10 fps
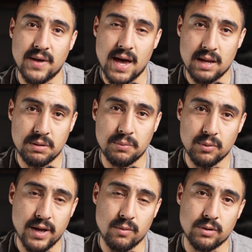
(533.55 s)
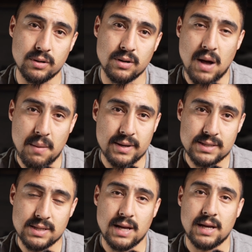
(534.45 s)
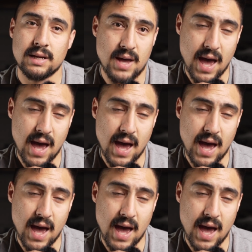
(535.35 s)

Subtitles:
I had people that were by my side,